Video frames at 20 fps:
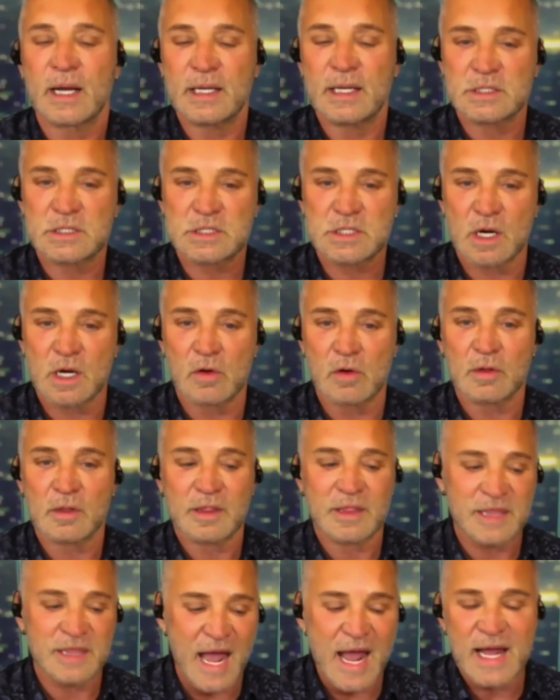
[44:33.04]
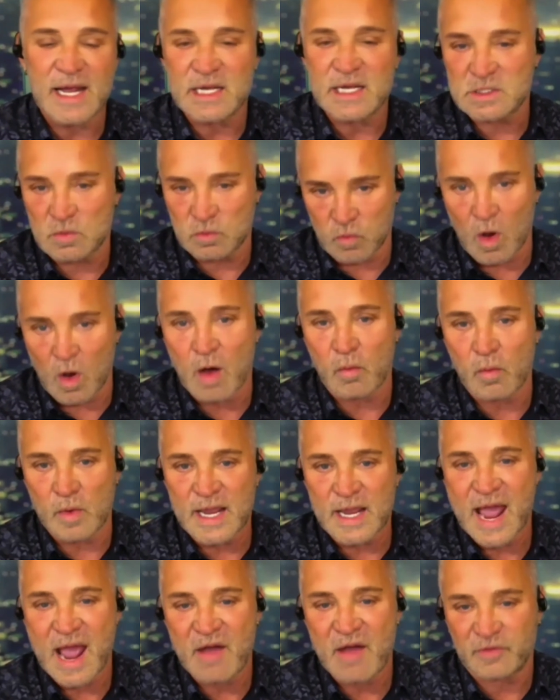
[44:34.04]
And so that is what we
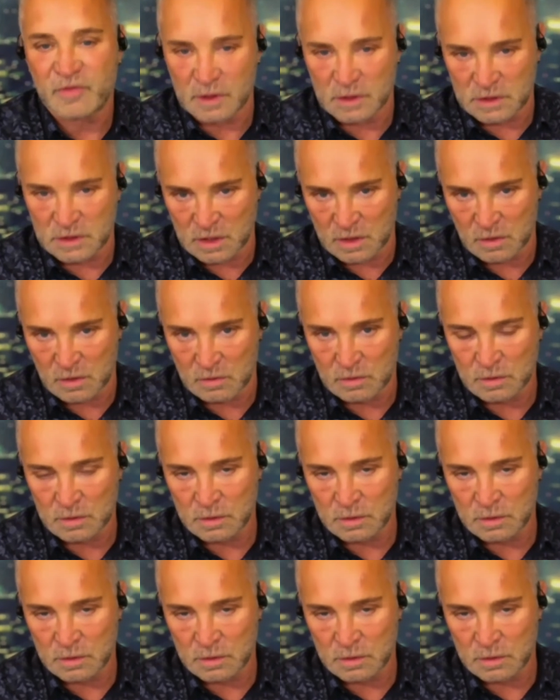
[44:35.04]
have to do.